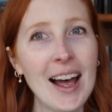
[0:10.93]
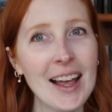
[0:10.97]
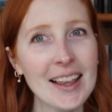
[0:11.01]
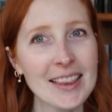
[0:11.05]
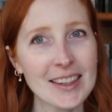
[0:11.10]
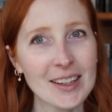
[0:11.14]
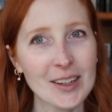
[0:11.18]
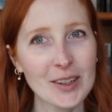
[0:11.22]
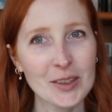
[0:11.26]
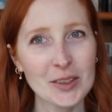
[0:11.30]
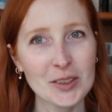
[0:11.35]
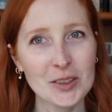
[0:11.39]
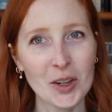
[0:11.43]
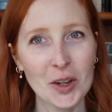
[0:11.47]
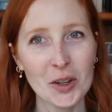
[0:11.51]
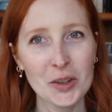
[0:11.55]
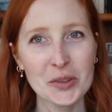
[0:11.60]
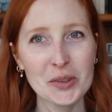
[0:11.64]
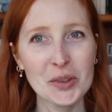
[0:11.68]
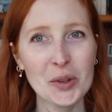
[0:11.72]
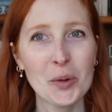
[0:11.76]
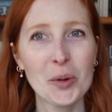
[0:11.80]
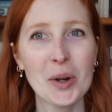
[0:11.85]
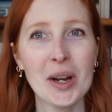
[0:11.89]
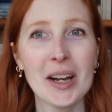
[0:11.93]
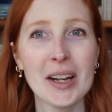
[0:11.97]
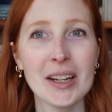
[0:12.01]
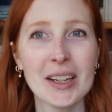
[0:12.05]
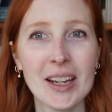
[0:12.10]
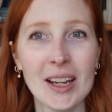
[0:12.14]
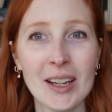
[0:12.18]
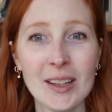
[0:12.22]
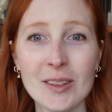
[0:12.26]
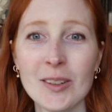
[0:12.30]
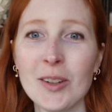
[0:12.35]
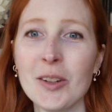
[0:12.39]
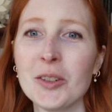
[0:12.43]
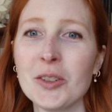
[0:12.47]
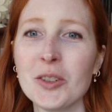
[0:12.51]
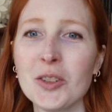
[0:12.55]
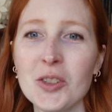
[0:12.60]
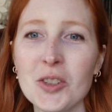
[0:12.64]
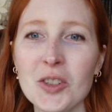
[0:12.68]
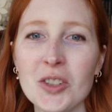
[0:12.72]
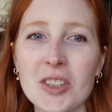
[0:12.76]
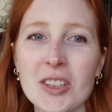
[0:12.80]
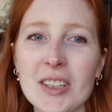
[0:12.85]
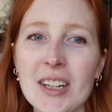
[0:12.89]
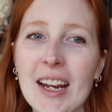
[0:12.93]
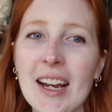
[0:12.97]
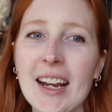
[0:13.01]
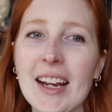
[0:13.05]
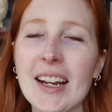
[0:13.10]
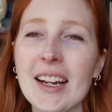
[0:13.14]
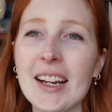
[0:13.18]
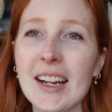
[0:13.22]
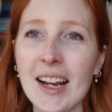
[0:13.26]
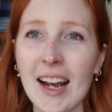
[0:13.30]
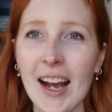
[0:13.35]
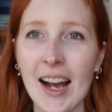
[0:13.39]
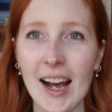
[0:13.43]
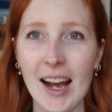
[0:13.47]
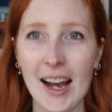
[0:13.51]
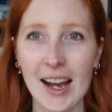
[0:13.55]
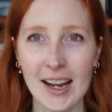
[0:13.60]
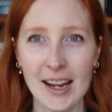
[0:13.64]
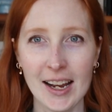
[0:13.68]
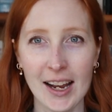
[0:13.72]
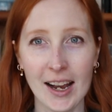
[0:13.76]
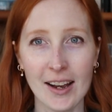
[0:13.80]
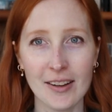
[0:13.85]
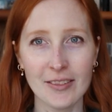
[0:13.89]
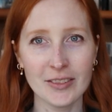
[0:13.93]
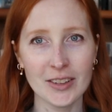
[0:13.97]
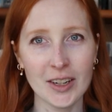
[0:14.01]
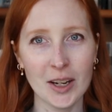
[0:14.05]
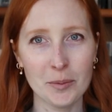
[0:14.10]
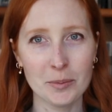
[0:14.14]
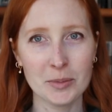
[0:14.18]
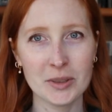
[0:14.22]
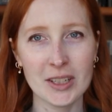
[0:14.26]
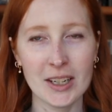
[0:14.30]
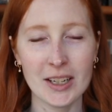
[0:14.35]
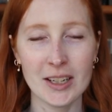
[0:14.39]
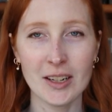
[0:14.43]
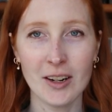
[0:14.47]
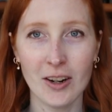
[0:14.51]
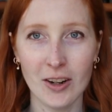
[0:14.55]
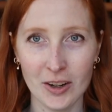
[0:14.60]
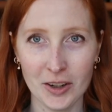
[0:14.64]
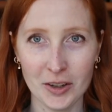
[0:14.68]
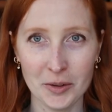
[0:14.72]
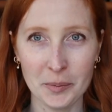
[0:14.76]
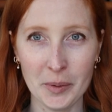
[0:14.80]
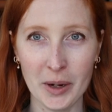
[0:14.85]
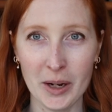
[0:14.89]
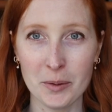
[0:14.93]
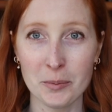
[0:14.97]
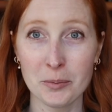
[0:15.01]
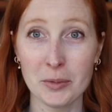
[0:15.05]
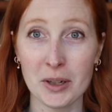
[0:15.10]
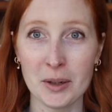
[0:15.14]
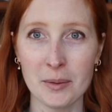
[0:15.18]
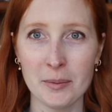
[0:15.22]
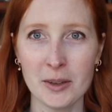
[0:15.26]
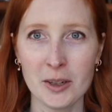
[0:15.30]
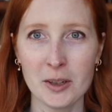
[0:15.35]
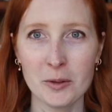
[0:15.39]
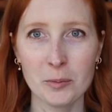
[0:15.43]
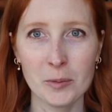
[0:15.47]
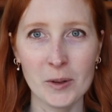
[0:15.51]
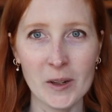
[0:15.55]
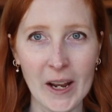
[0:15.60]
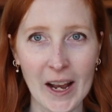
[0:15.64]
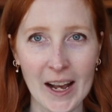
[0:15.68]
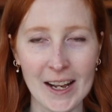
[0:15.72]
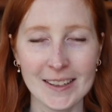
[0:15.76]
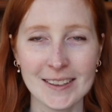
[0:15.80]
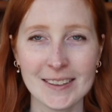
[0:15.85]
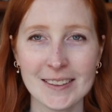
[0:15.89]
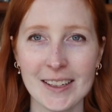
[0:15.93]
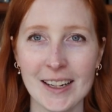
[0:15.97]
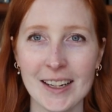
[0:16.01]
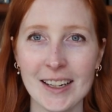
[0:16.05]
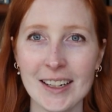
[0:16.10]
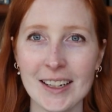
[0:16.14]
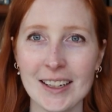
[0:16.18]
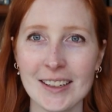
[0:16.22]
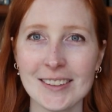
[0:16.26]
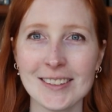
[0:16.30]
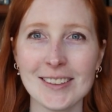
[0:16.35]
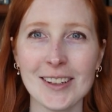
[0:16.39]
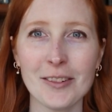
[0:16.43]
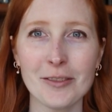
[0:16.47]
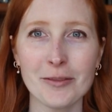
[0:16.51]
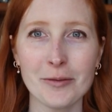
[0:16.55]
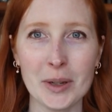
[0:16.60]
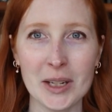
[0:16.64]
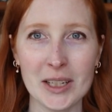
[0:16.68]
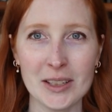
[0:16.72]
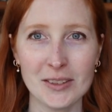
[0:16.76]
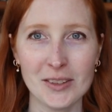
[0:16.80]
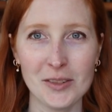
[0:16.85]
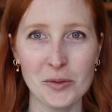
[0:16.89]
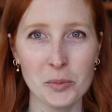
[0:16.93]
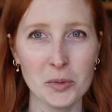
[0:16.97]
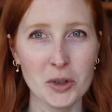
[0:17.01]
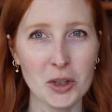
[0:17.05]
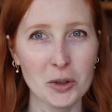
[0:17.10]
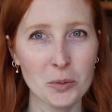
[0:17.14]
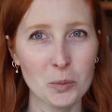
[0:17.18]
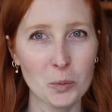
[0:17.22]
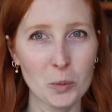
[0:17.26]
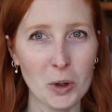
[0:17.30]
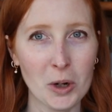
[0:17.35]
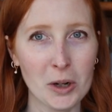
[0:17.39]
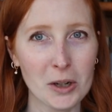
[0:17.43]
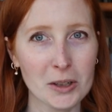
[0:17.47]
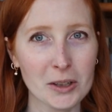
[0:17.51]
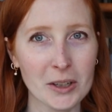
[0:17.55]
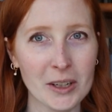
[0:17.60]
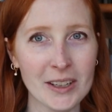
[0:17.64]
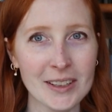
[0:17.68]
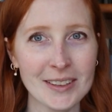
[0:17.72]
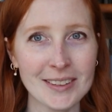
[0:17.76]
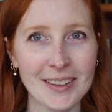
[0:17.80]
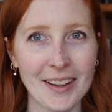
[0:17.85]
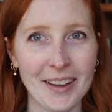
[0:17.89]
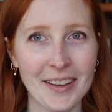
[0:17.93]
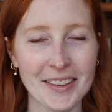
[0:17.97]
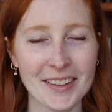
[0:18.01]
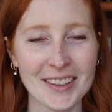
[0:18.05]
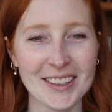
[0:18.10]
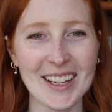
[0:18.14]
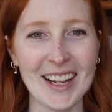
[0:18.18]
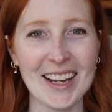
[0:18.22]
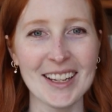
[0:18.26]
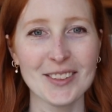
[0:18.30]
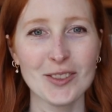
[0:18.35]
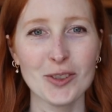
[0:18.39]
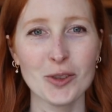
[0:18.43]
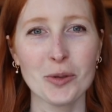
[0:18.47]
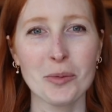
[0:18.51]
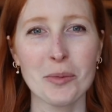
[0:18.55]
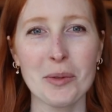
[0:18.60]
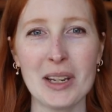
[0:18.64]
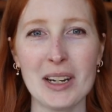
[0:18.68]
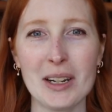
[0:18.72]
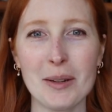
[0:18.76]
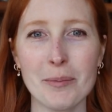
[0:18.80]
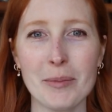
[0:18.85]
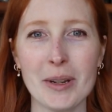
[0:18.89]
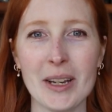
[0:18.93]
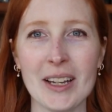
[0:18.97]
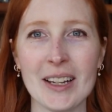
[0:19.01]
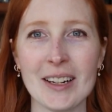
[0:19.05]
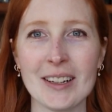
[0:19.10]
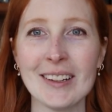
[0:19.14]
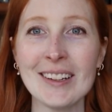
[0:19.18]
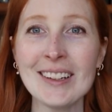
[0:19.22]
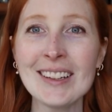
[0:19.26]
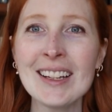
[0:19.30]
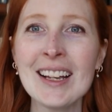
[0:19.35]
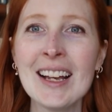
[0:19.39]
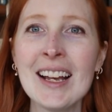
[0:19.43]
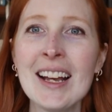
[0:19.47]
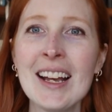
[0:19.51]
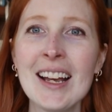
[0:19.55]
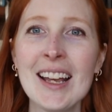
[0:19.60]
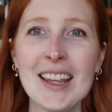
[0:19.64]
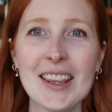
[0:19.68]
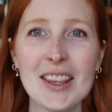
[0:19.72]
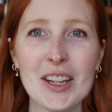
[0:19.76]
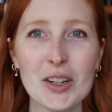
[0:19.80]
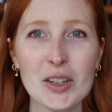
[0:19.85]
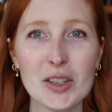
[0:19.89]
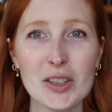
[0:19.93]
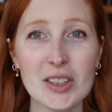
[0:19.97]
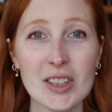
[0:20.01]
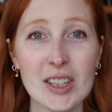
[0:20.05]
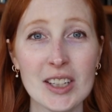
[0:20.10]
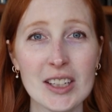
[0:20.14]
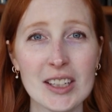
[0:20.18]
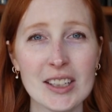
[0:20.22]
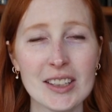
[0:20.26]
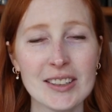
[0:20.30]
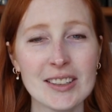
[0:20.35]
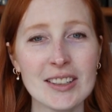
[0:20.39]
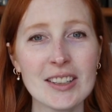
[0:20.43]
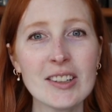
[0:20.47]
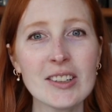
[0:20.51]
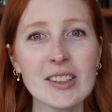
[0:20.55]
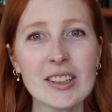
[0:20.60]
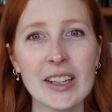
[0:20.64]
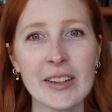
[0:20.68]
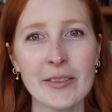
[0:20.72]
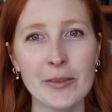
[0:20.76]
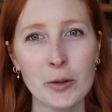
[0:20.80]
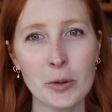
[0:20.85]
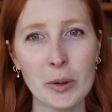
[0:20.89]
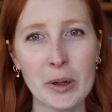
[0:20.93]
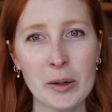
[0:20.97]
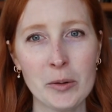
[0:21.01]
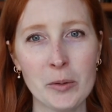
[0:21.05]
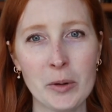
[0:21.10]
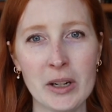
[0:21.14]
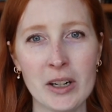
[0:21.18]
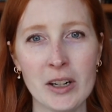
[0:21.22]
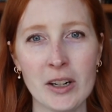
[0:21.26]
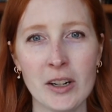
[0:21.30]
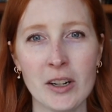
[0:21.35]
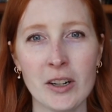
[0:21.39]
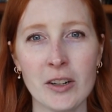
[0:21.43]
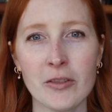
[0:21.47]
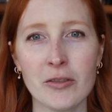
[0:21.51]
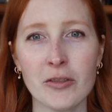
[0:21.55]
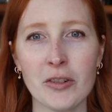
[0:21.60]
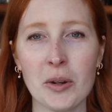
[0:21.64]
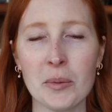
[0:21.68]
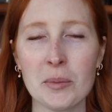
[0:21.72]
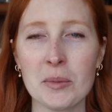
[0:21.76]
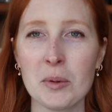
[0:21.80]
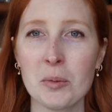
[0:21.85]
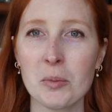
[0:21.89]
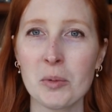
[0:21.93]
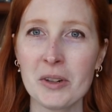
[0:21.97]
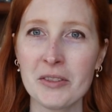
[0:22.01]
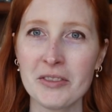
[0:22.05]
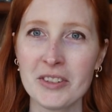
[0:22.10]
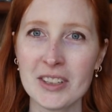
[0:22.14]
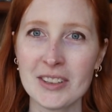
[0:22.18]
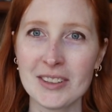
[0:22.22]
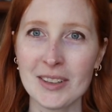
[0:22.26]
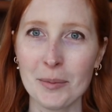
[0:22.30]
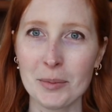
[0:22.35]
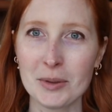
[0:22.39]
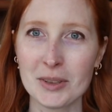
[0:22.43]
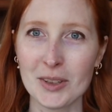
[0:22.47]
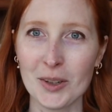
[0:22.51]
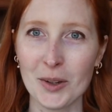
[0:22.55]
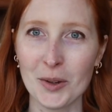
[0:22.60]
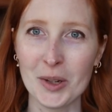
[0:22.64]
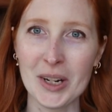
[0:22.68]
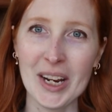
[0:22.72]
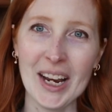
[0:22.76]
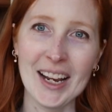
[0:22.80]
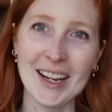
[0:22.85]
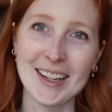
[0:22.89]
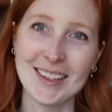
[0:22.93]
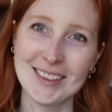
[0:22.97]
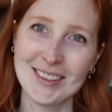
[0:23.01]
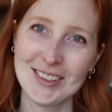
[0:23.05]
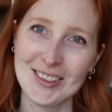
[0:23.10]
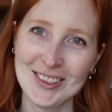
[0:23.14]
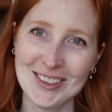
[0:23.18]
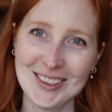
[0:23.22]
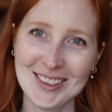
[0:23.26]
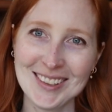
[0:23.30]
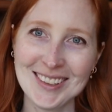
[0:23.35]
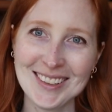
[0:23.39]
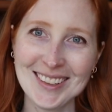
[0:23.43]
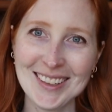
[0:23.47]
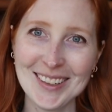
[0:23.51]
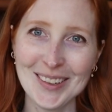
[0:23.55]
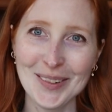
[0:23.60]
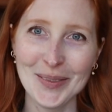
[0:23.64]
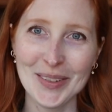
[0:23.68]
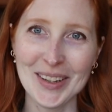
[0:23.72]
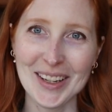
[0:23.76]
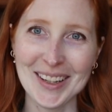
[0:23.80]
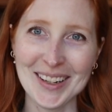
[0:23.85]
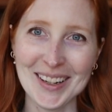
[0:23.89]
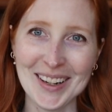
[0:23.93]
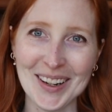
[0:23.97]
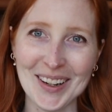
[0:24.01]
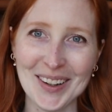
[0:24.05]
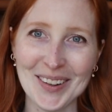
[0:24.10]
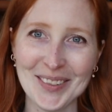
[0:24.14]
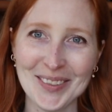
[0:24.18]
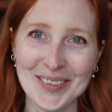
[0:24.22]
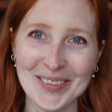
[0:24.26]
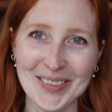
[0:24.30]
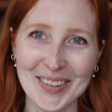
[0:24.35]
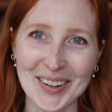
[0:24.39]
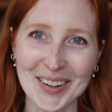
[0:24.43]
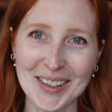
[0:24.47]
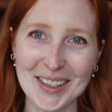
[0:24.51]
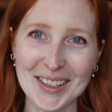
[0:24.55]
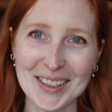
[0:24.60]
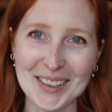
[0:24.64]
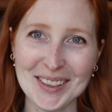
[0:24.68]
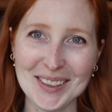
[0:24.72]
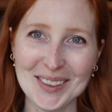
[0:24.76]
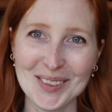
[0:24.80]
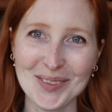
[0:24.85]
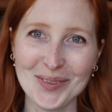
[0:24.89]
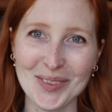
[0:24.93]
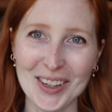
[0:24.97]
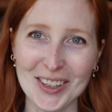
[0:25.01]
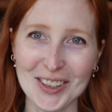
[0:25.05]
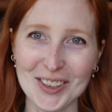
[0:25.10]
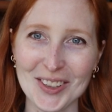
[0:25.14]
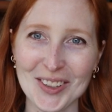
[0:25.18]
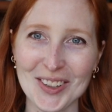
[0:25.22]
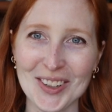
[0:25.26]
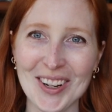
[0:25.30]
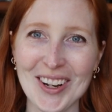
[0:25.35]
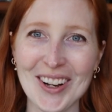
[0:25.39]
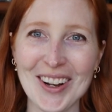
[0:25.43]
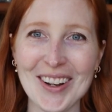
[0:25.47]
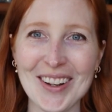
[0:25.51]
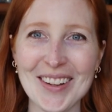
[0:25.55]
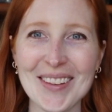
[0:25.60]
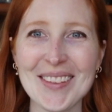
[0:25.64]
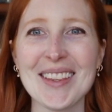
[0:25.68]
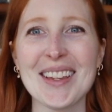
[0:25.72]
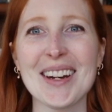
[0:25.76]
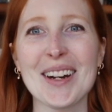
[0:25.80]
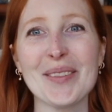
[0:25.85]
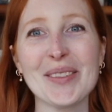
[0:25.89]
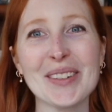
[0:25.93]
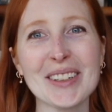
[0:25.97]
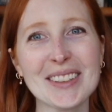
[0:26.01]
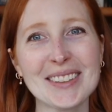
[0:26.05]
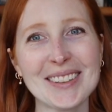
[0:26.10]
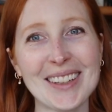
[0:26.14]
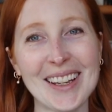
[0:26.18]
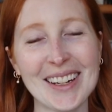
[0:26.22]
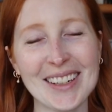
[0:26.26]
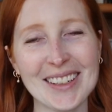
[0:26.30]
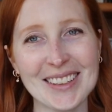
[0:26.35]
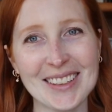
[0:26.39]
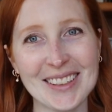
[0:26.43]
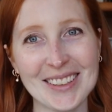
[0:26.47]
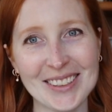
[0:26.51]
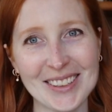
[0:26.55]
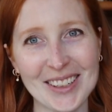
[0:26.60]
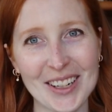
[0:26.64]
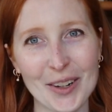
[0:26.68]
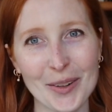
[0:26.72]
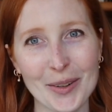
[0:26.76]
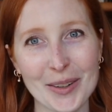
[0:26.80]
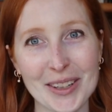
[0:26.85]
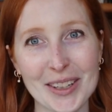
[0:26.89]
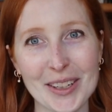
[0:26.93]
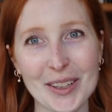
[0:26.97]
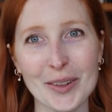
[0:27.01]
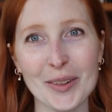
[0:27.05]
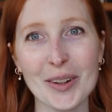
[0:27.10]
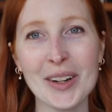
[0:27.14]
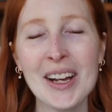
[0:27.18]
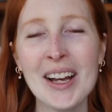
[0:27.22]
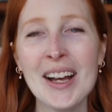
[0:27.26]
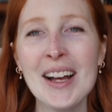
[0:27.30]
There's also a kit launch today. I have an update on my Brenda casket as I've made some good progress on the last remaining panel. There's the silk giveaway winner from the previous episode and just a little bit of very special haul that I'm excited to share with you.